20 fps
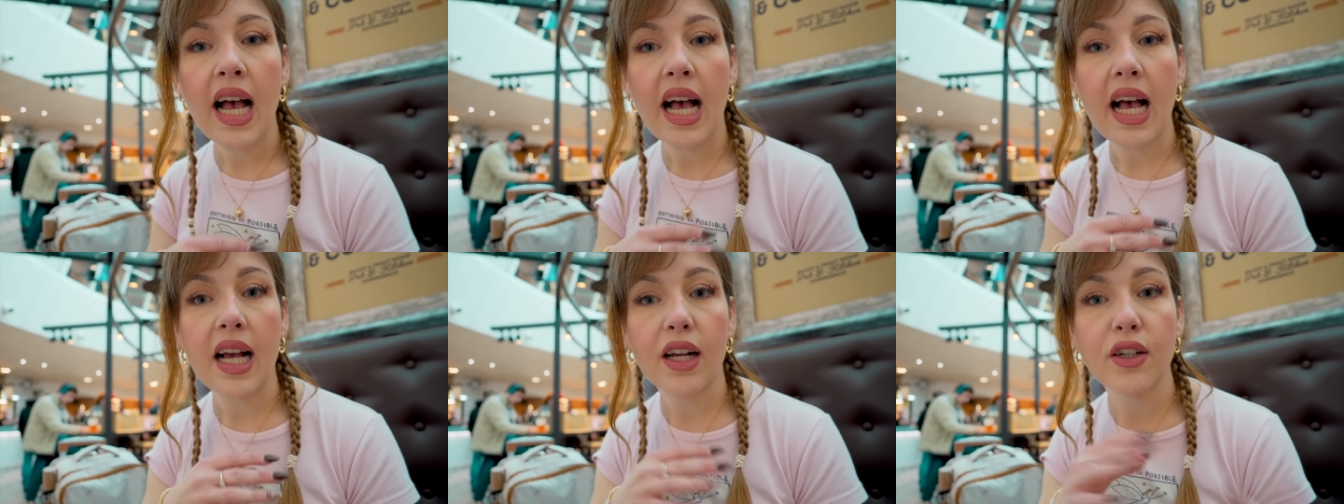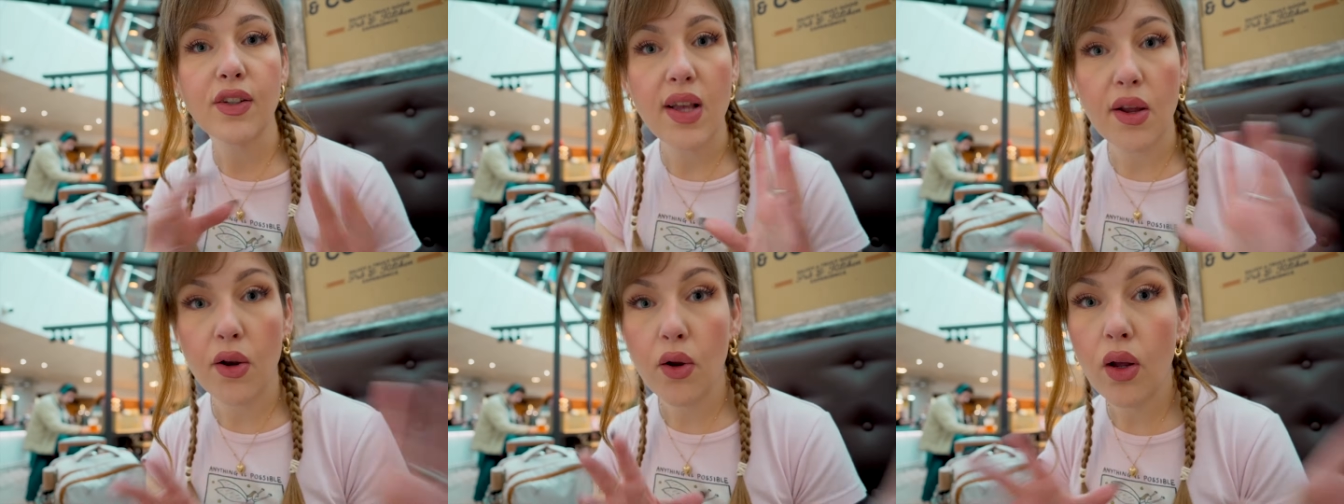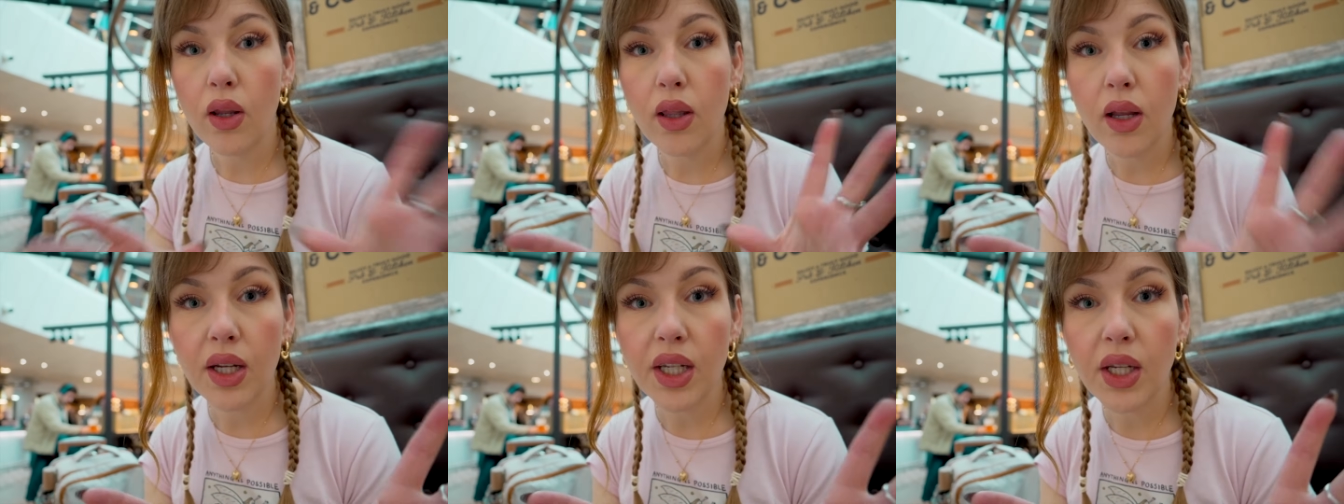because uh, I
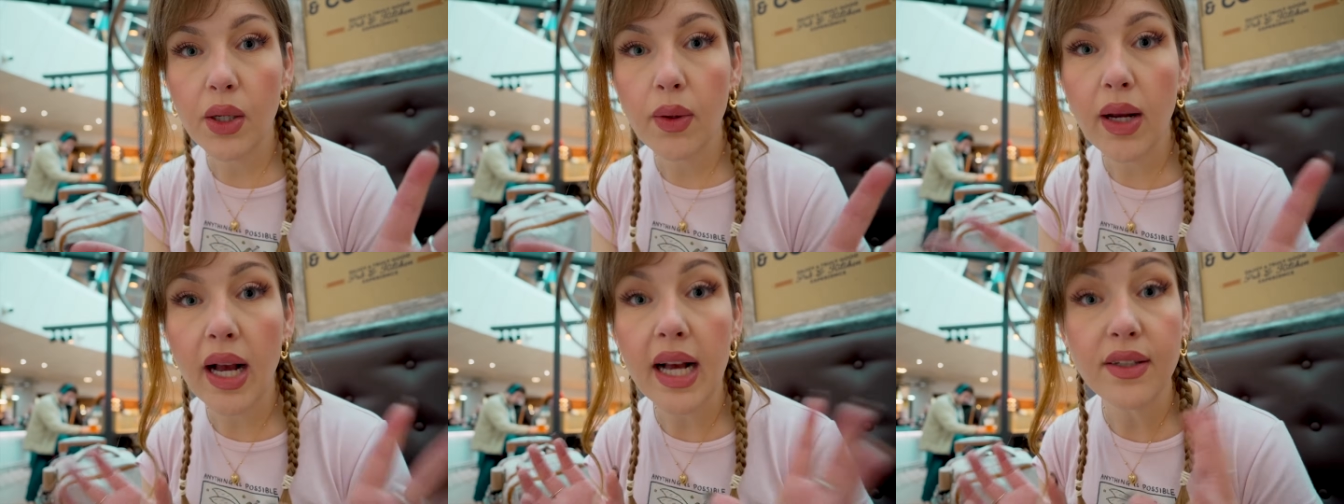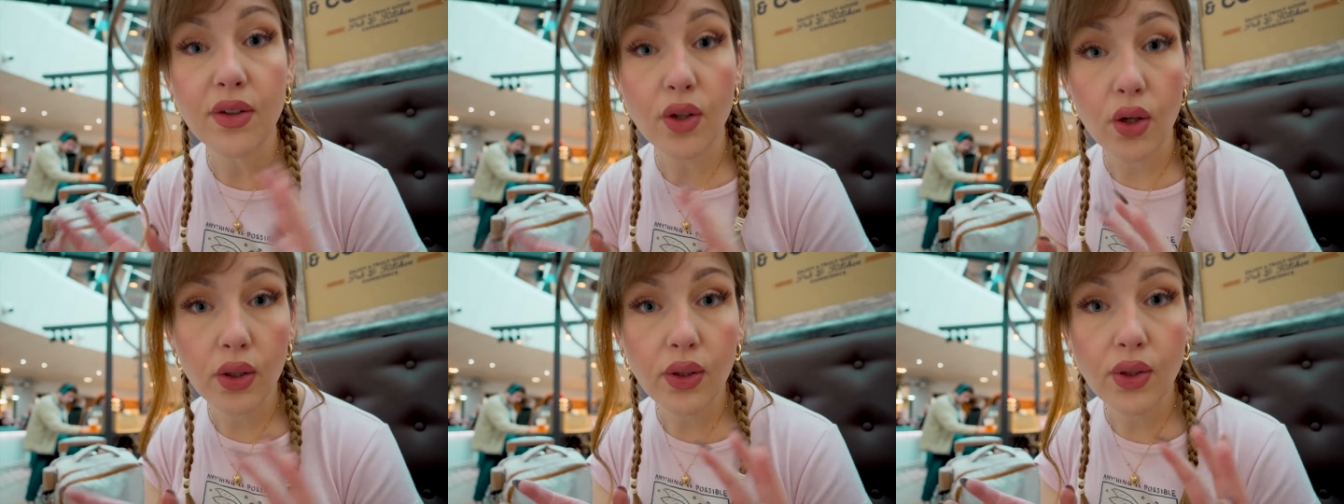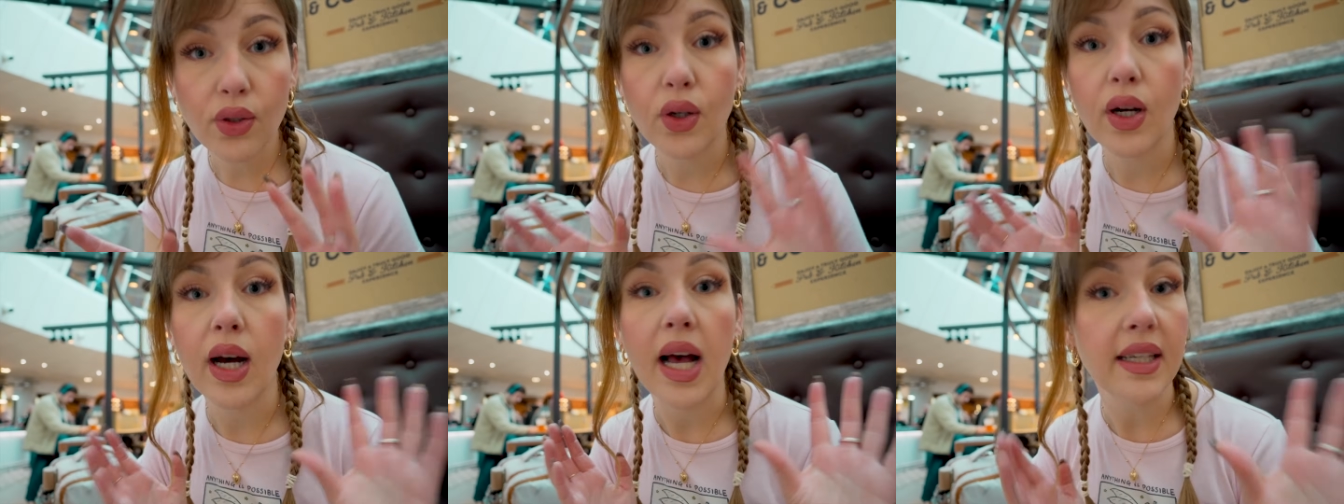know a lot of you guys
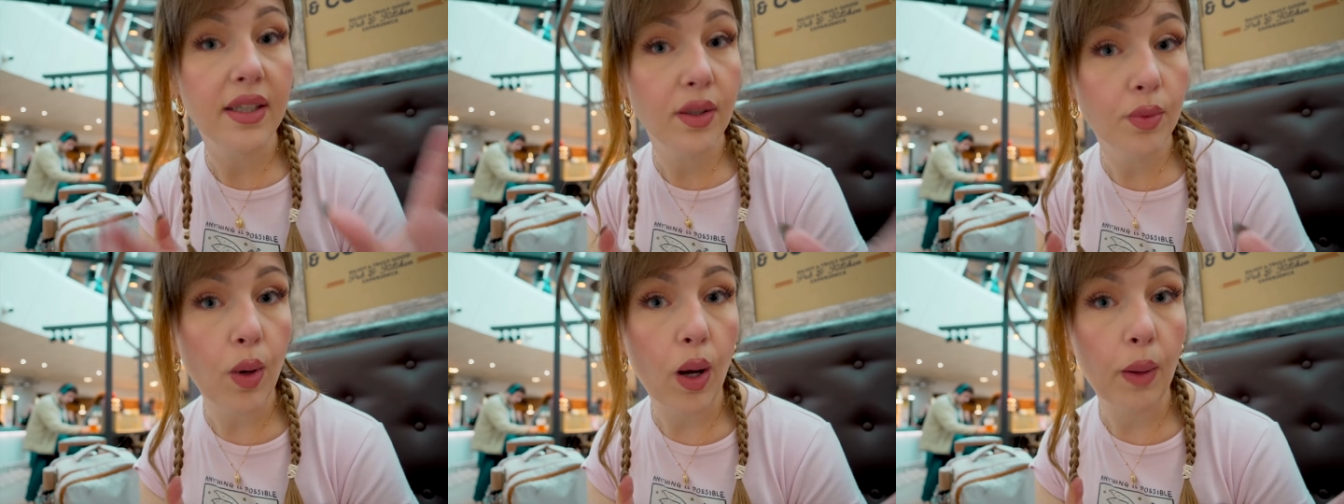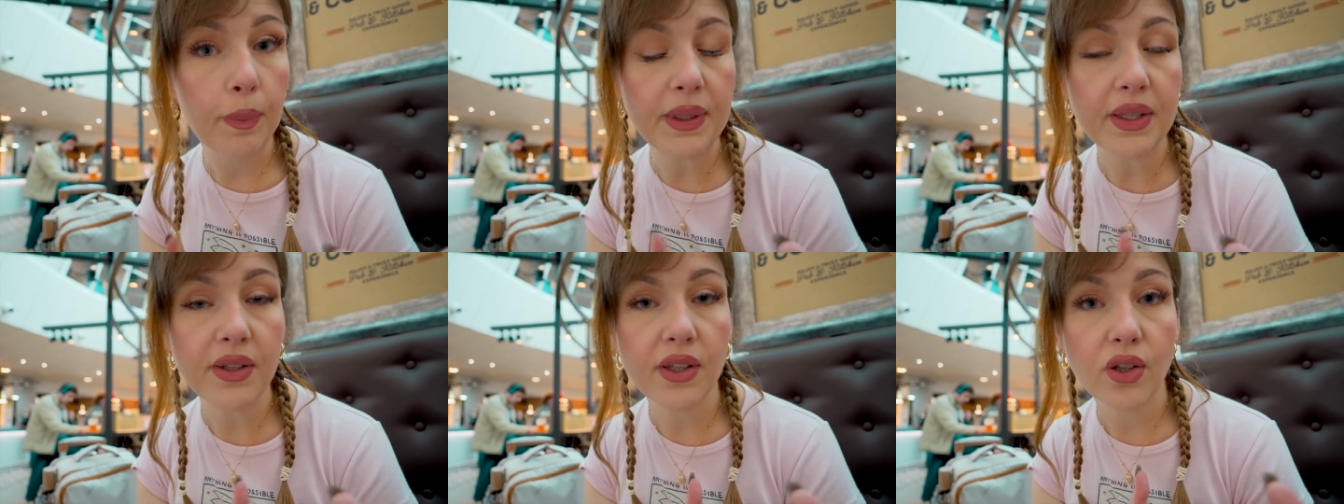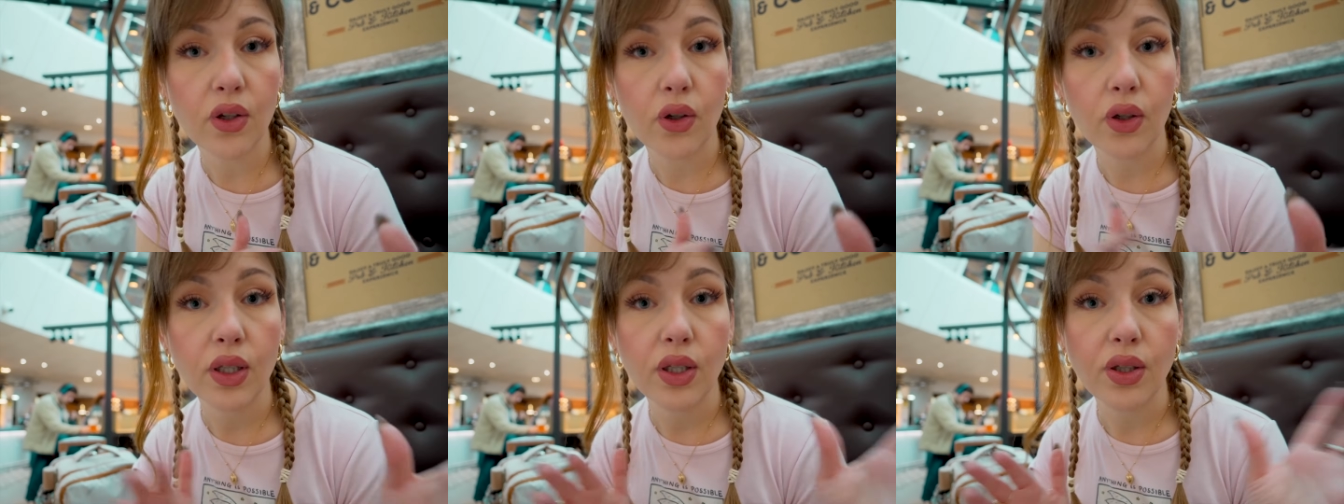also are small
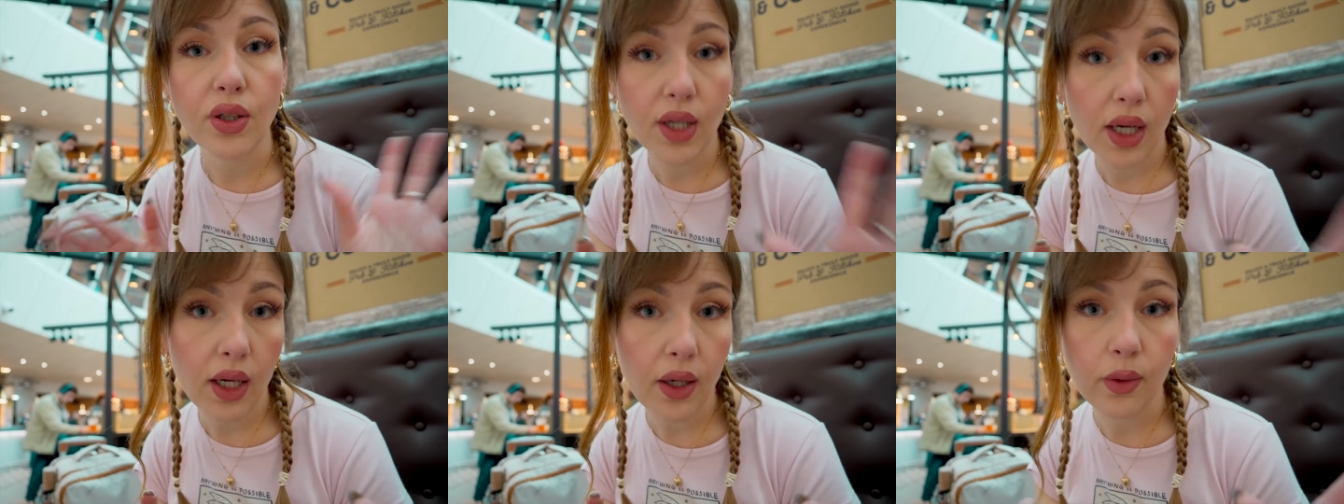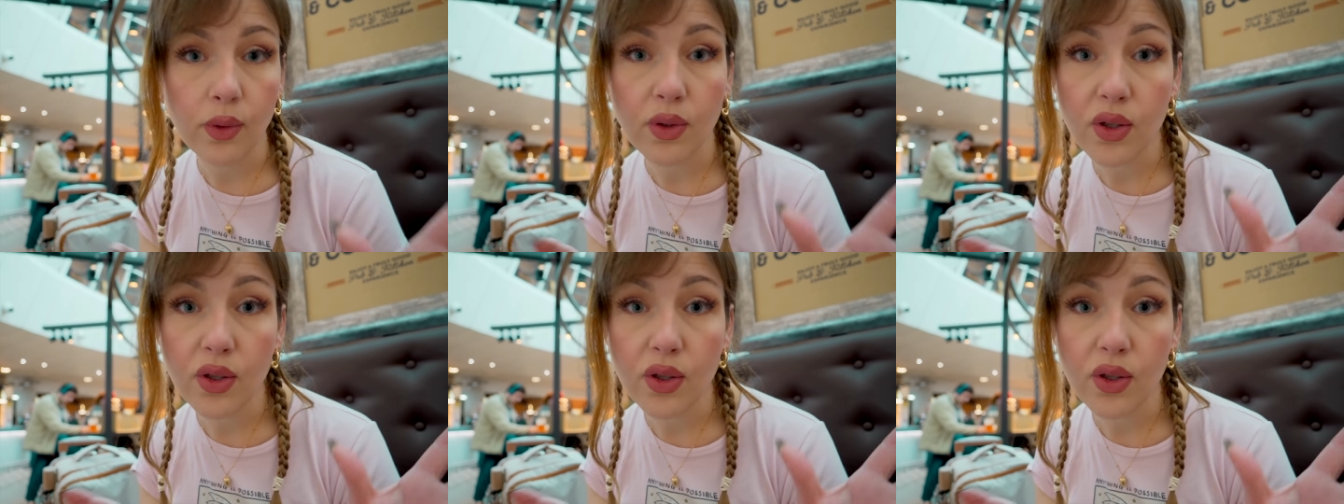business owners too,